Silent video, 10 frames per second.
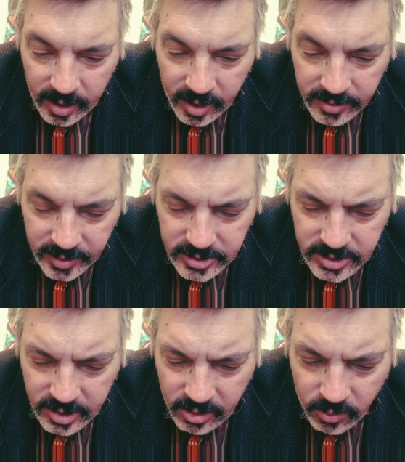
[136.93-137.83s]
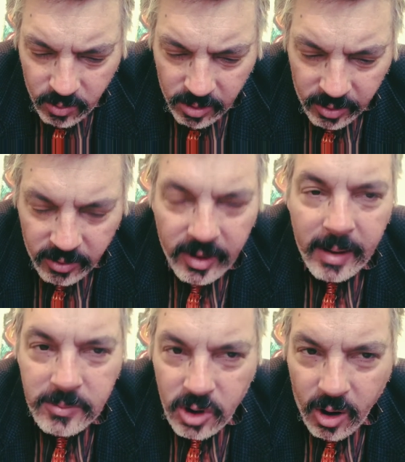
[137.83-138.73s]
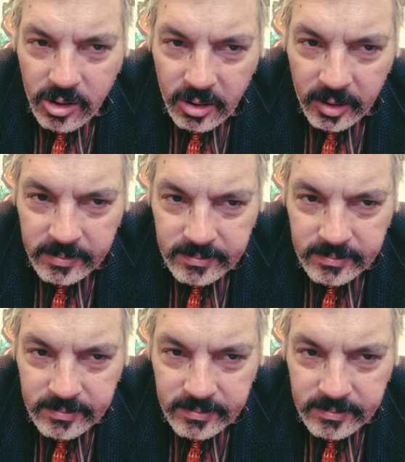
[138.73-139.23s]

think she just goes under the name Jocelyn.